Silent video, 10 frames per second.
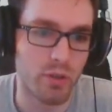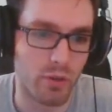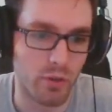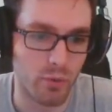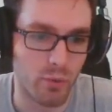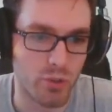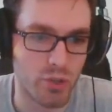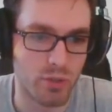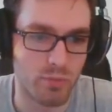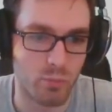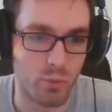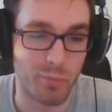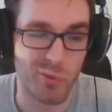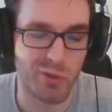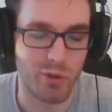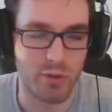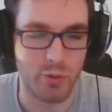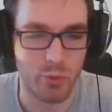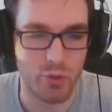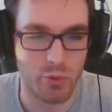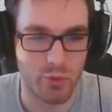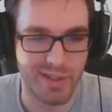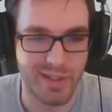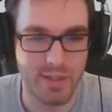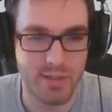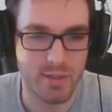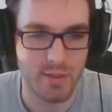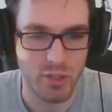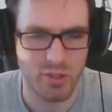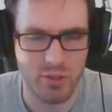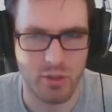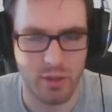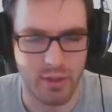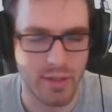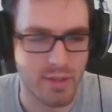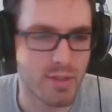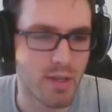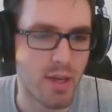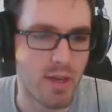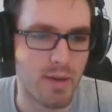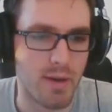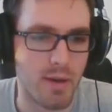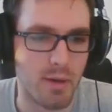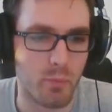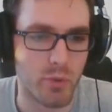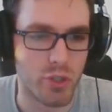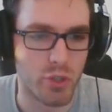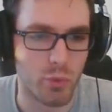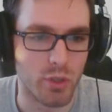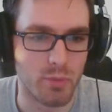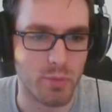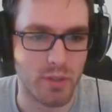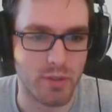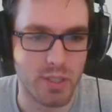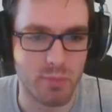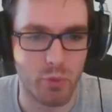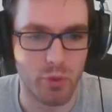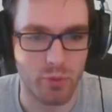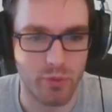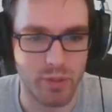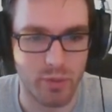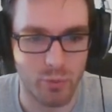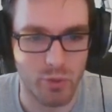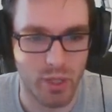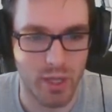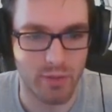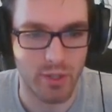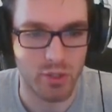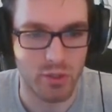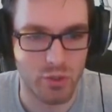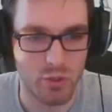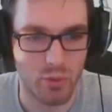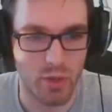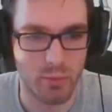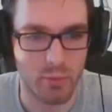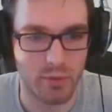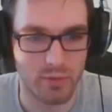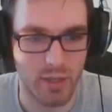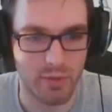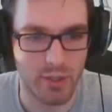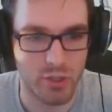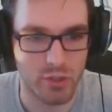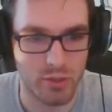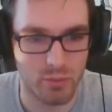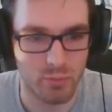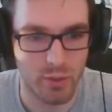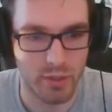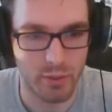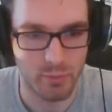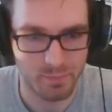Our origin, what I'm going to call the origin or the lens, actually let's call it lens, which is going to be this point over here, which I haven't actually described or haven't actually written out.